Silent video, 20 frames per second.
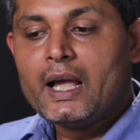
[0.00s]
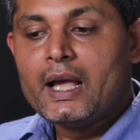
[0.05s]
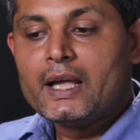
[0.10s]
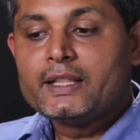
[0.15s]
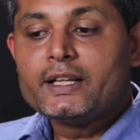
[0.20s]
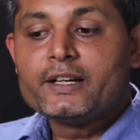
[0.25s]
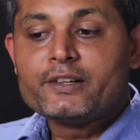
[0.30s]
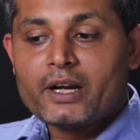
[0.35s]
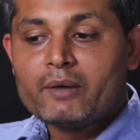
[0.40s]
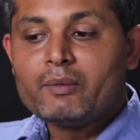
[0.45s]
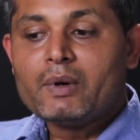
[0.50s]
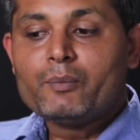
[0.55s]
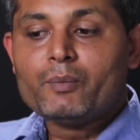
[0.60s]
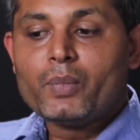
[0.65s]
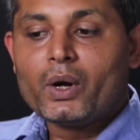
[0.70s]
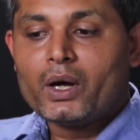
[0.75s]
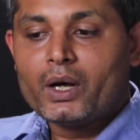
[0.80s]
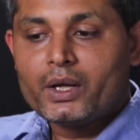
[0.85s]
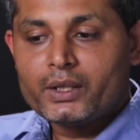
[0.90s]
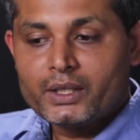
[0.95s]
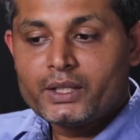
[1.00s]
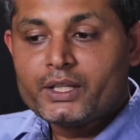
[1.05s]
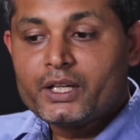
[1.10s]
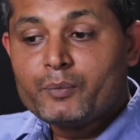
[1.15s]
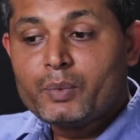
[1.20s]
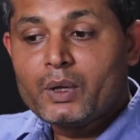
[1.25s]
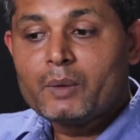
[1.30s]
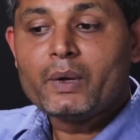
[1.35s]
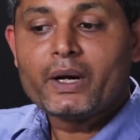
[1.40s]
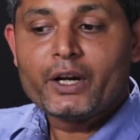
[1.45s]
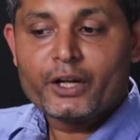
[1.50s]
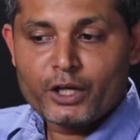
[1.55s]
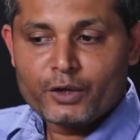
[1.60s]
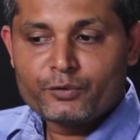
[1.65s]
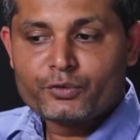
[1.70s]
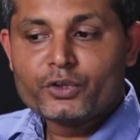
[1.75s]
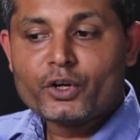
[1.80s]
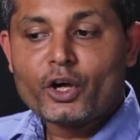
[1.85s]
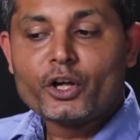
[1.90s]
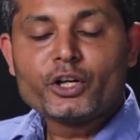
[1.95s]
Then the triple burden
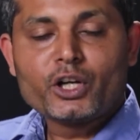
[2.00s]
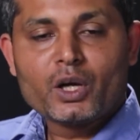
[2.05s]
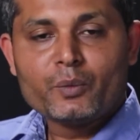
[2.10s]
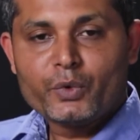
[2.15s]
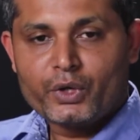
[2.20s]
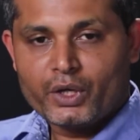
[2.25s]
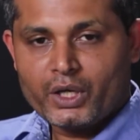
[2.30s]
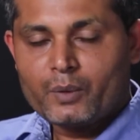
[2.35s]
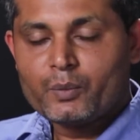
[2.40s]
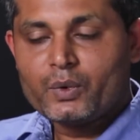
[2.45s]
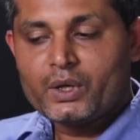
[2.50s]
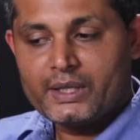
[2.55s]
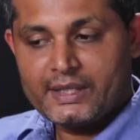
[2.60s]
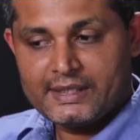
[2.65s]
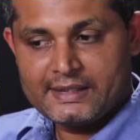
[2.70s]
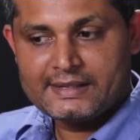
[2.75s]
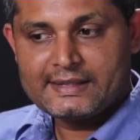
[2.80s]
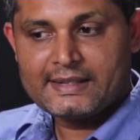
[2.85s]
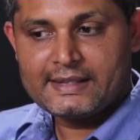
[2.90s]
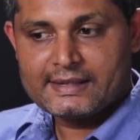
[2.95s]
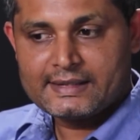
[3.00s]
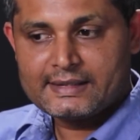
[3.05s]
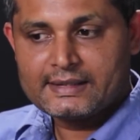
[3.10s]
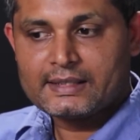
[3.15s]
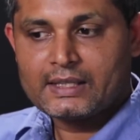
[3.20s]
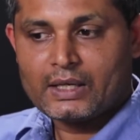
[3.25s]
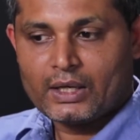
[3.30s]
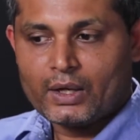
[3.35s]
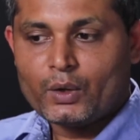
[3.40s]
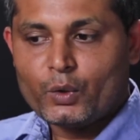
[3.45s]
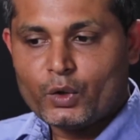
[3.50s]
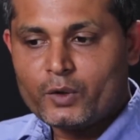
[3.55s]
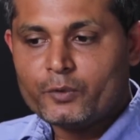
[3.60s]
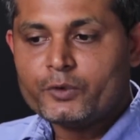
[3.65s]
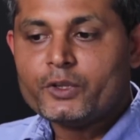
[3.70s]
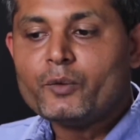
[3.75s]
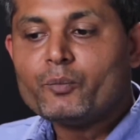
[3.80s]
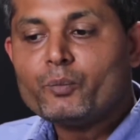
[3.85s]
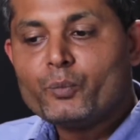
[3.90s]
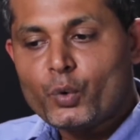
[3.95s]
of non-communicable diseases will be
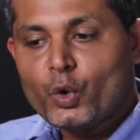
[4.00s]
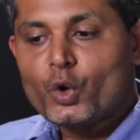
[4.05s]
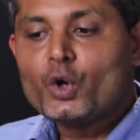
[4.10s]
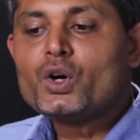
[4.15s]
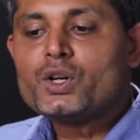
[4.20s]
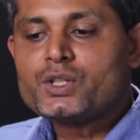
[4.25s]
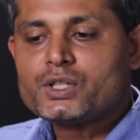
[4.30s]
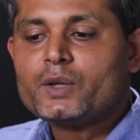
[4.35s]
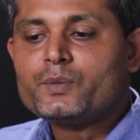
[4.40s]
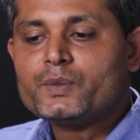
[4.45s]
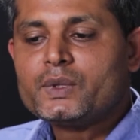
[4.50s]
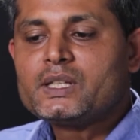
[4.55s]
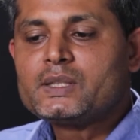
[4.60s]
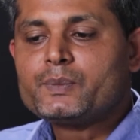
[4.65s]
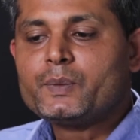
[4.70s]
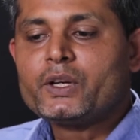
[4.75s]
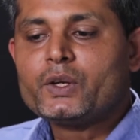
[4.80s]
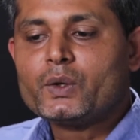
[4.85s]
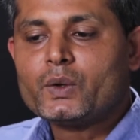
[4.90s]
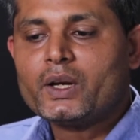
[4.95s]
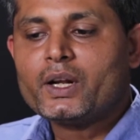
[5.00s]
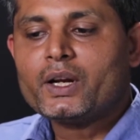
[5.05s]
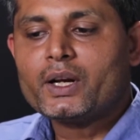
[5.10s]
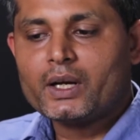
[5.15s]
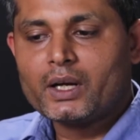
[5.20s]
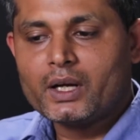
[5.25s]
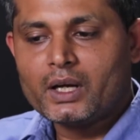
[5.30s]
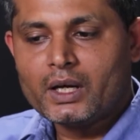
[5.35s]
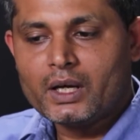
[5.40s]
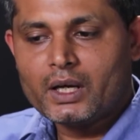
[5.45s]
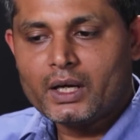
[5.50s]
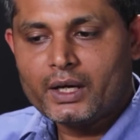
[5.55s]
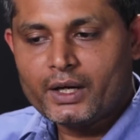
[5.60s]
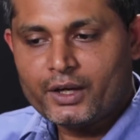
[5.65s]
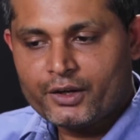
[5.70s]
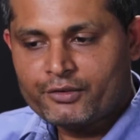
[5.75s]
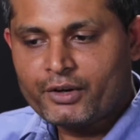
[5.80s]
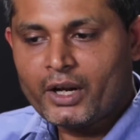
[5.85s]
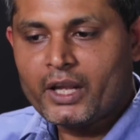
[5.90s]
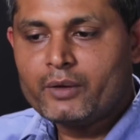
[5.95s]
the focus of this particular
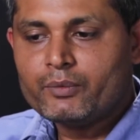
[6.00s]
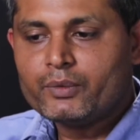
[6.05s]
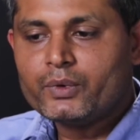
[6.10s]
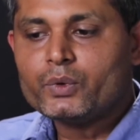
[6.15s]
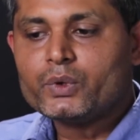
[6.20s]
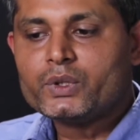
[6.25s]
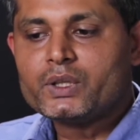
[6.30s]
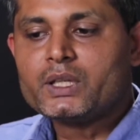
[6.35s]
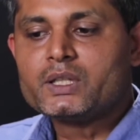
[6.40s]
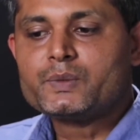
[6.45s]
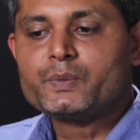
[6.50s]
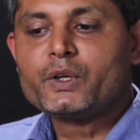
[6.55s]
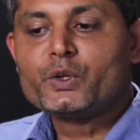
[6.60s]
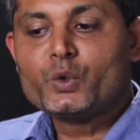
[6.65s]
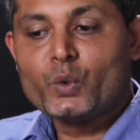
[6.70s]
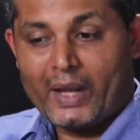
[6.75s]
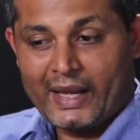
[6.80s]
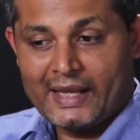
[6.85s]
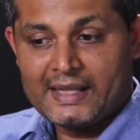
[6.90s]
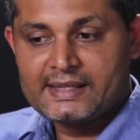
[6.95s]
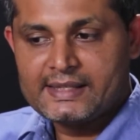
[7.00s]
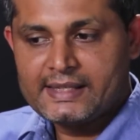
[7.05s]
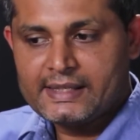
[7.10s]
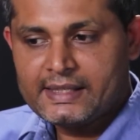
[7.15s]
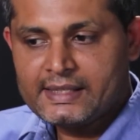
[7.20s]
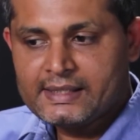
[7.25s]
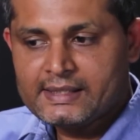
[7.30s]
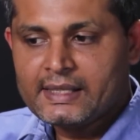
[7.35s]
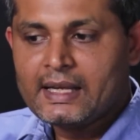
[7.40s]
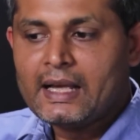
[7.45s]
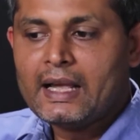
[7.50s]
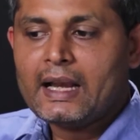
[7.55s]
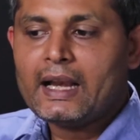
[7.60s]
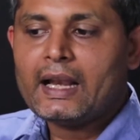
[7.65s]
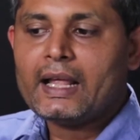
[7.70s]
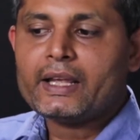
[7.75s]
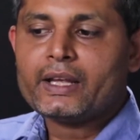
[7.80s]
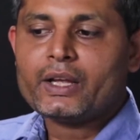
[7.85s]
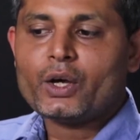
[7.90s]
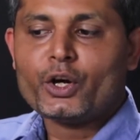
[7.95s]
tribe with respect to NCDs
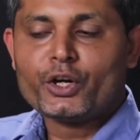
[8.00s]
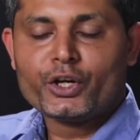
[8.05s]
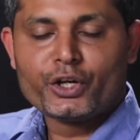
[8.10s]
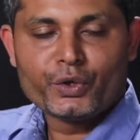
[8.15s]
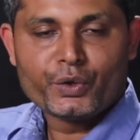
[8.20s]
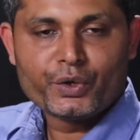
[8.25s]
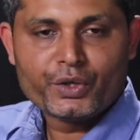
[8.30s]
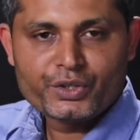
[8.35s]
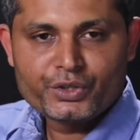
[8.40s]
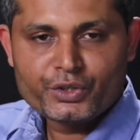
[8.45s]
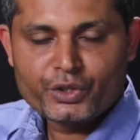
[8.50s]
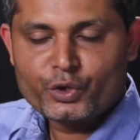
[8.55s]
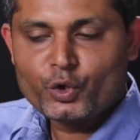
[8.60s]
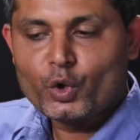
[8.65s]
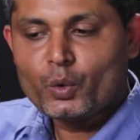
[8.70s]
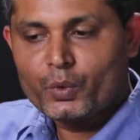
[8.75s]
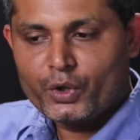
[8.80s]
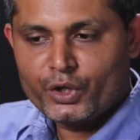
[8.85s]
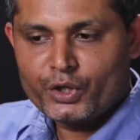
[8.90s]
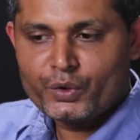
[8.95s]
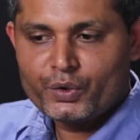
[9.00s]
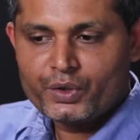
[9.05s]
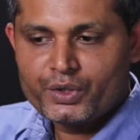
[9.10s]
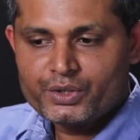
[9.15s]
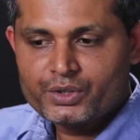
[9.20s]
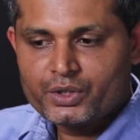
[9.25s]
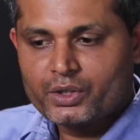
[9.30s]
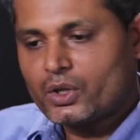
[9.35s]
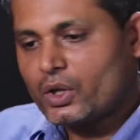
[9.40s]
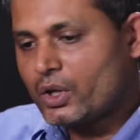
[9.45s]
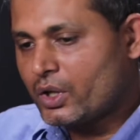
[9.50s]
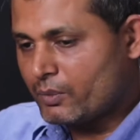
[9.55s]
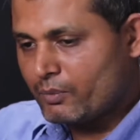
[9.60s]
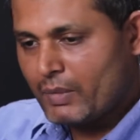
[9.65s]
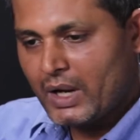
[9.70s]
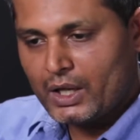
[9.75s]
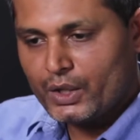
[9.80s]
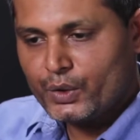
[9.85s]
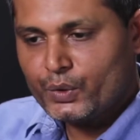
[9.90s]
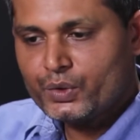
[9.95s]
like undernutrition, overnutrition or
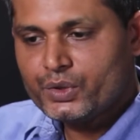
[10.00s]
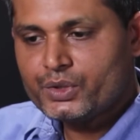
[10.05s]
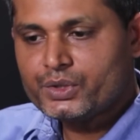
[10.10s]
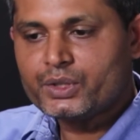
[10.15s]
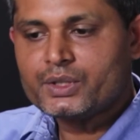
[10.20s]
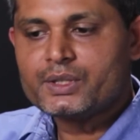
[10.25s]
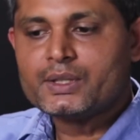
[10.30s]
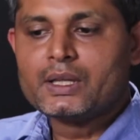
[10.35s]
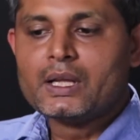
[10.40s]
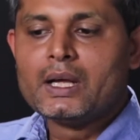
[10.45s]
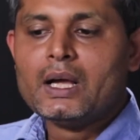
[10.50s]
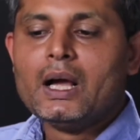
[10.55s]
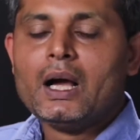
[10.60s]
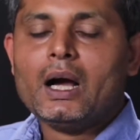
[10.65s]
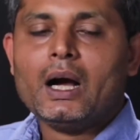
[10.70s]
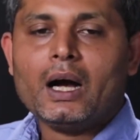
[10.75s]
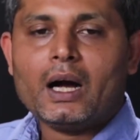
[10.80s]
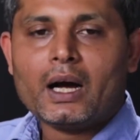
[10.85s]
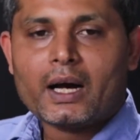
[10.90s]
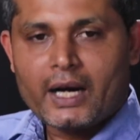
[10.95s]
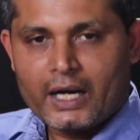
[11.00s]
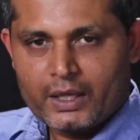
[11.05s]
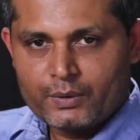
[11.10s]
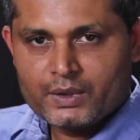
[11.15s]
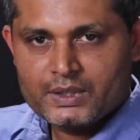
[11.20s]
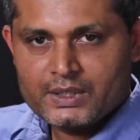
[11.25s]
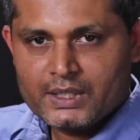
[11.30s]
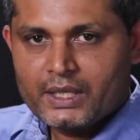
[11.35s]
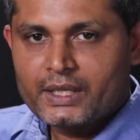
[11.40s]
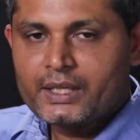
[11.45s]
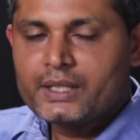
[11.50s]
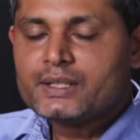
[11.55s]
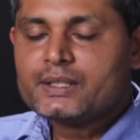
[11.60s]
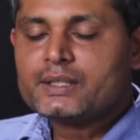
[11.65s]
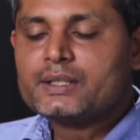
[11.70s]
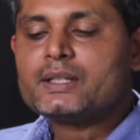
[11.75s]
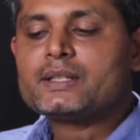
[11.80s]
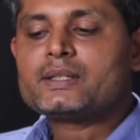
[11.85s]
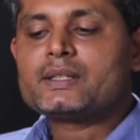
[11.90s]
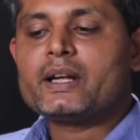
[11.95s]
malnutrition, cardiovascular
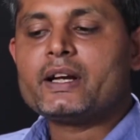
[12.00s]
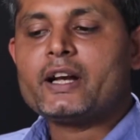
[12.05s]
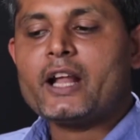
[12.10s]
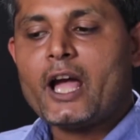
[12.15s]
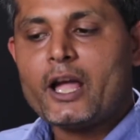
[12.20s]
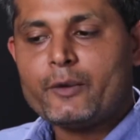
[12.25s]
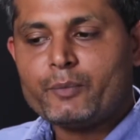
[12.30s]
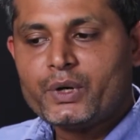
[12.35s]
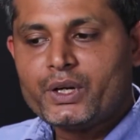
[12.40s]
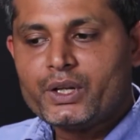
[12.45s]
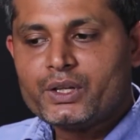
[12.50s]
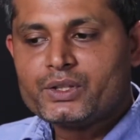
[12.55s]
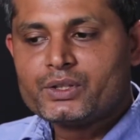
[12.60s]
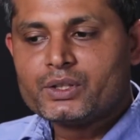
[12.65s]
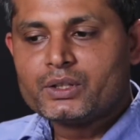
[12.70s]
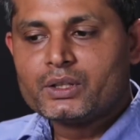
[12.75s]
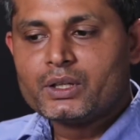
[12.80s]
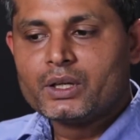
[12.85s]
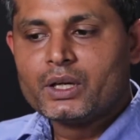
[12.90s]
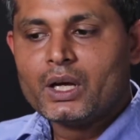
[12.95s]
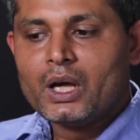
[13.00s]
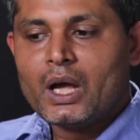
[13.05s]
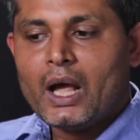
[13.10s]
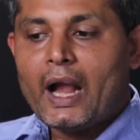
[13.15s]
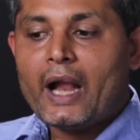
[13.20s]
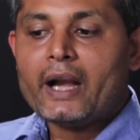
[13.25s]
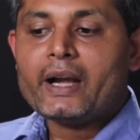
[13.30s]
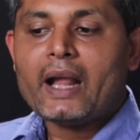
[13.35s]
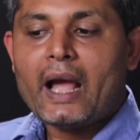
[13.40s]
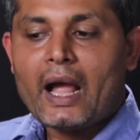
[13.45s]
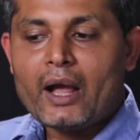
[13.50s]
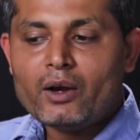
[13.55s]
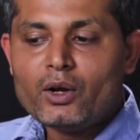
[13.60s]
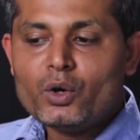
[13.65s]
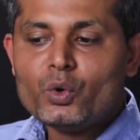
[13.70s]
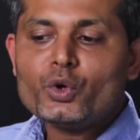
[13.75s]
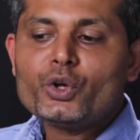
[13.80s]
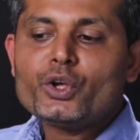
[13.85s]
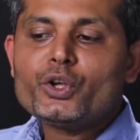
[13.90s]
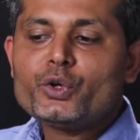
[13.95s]
diseases and hypertension. And I'll
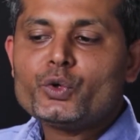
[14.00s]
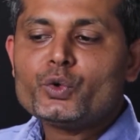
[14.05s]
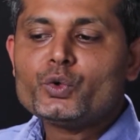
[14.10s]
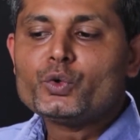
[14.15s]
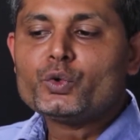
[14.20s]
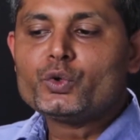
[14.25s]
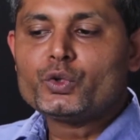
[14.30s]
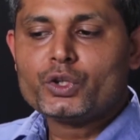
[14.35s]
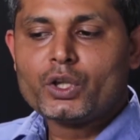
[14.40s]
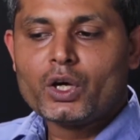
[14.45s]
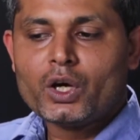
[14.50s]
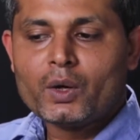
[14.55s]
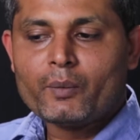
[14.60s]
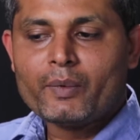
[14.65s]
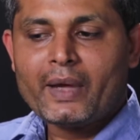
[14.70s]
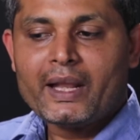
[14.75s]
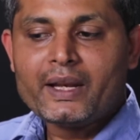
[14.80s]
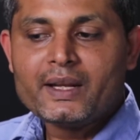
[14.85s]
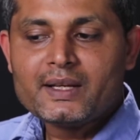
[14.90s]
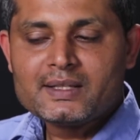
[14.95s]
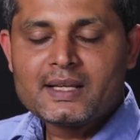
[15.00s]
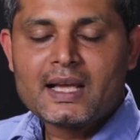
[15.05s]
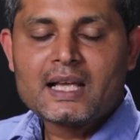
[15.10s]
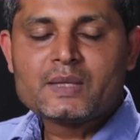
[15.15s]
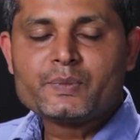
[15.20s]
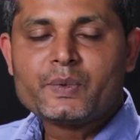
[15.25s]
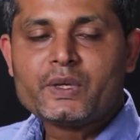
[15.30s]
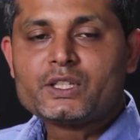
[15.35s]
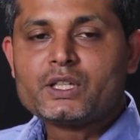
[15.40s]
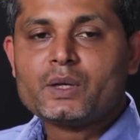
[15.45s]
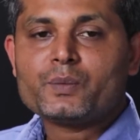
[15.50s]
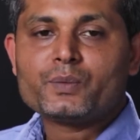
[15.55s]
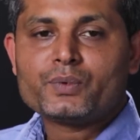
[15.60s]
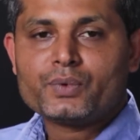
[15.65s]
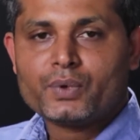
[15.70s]
look into the various aspects of